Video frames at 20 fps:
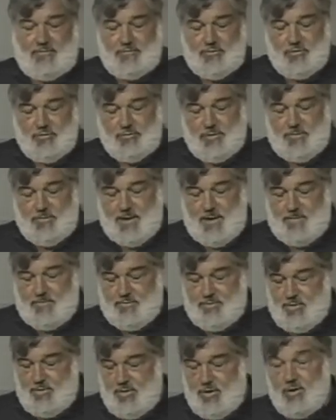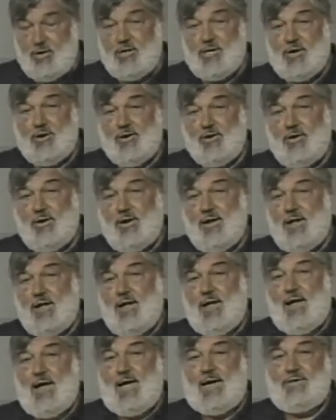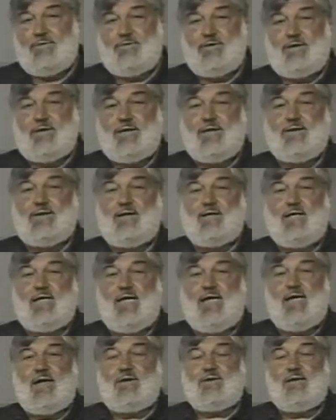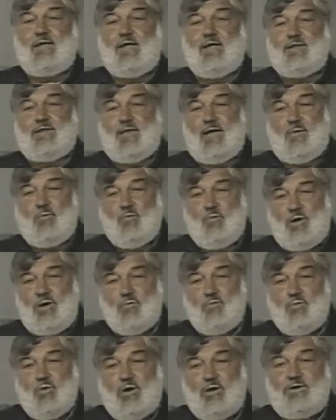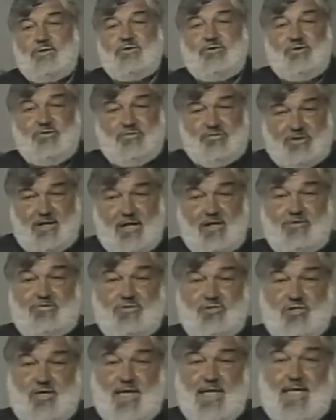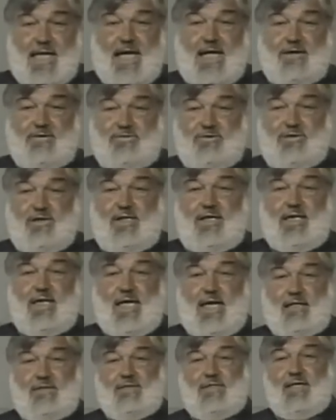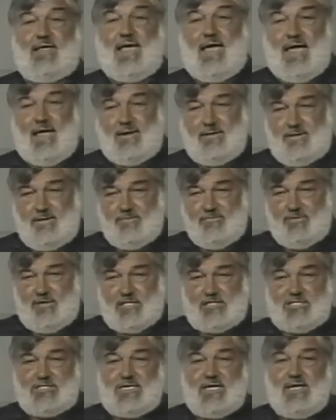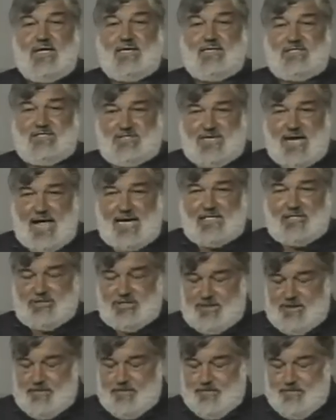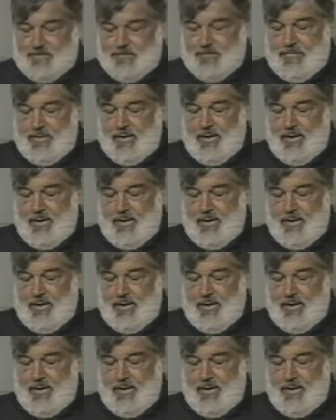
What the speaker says: And if you remember earlier, I did indicate that we would discuss JIT at the end of this section.